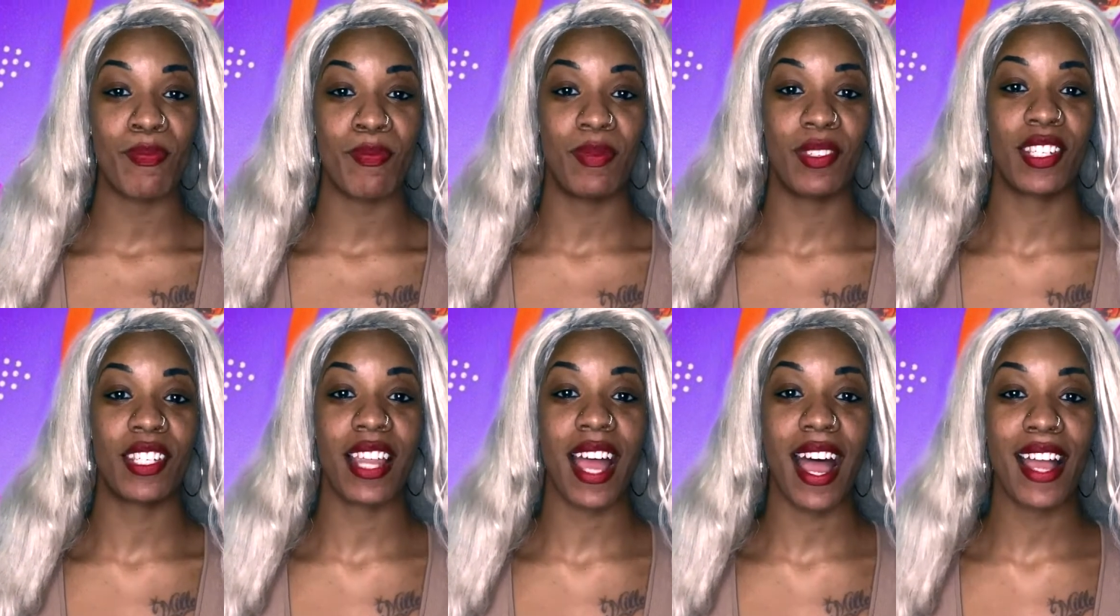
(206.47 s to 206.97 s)

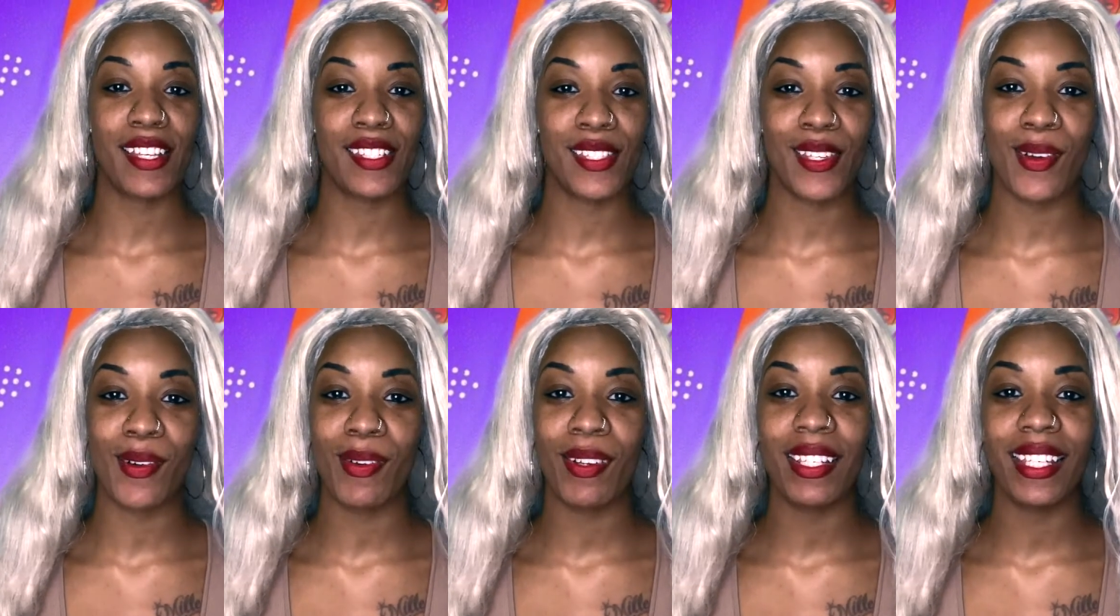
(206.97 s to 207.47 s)
shot is
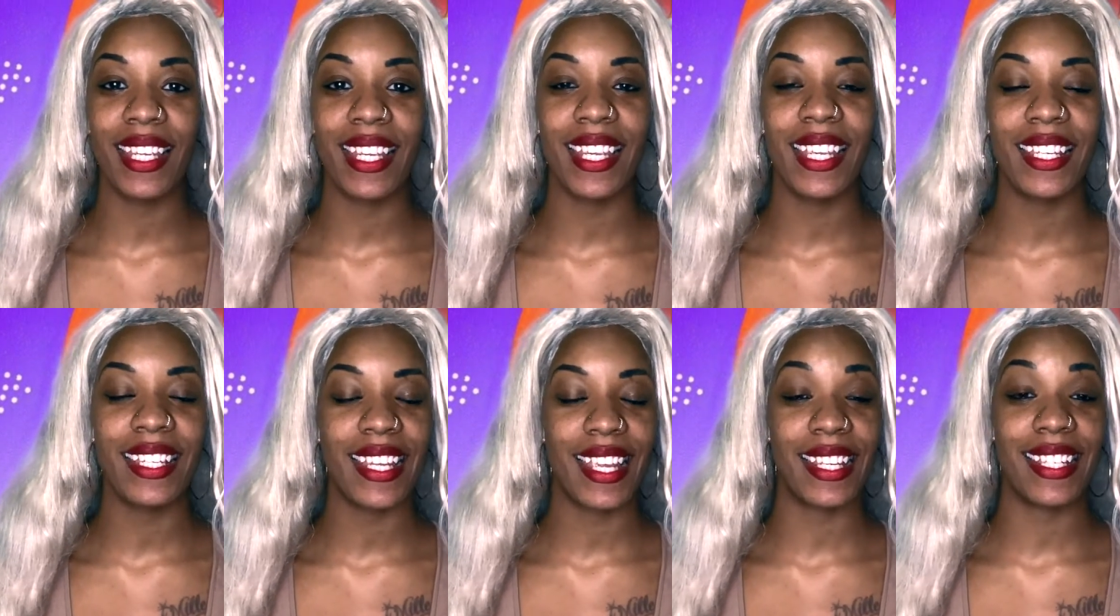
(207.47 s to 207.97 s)
going
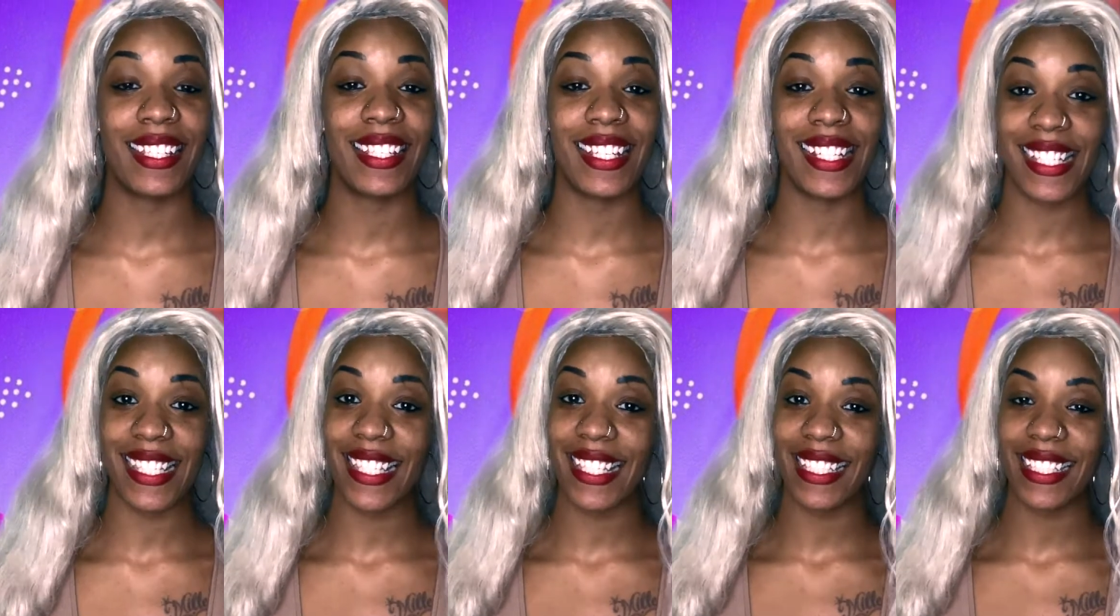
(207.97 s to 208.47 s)
in and it
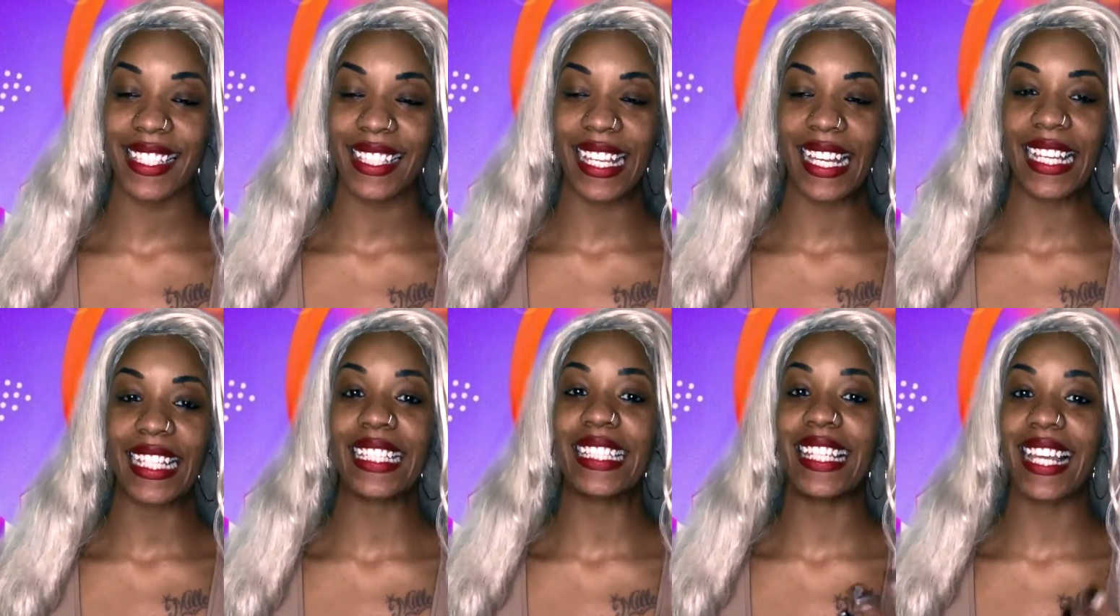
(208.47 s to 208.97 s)
doesn't,
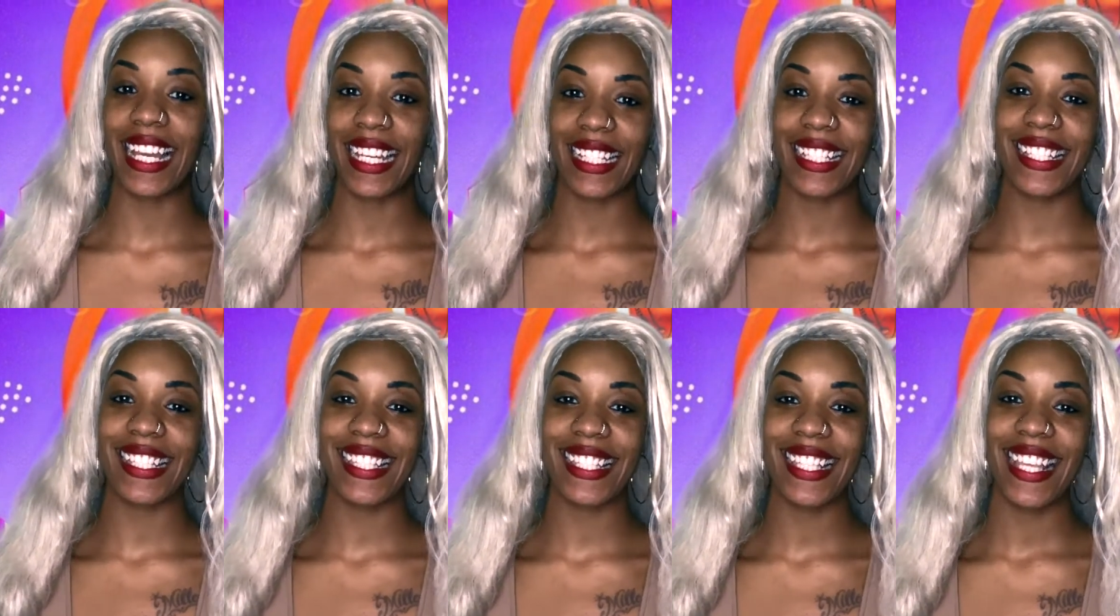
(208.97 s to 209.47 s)
like,
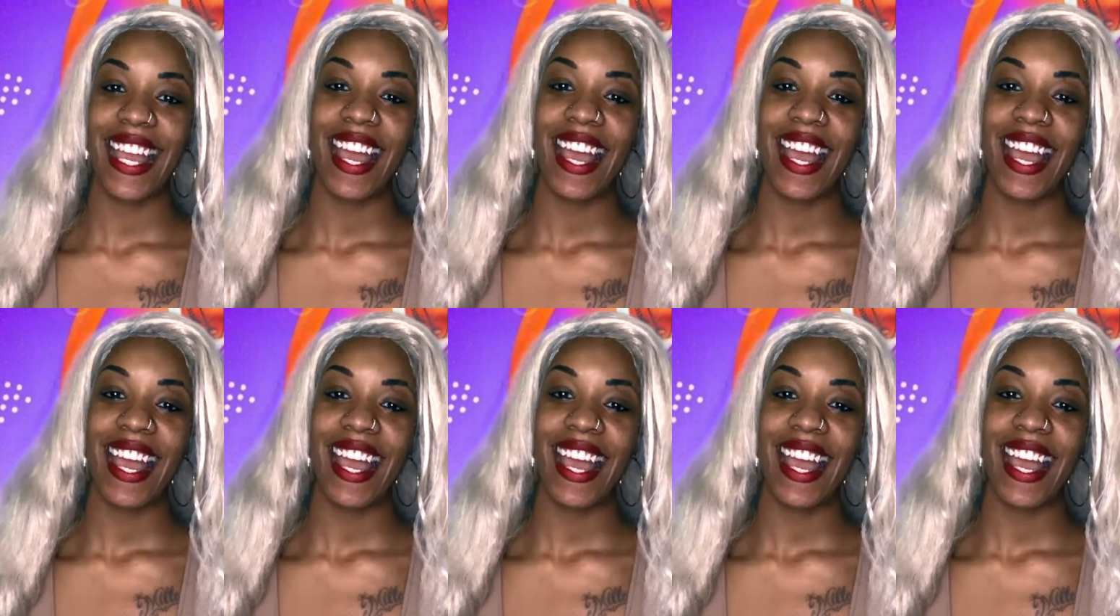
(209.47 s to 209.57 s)
yikes.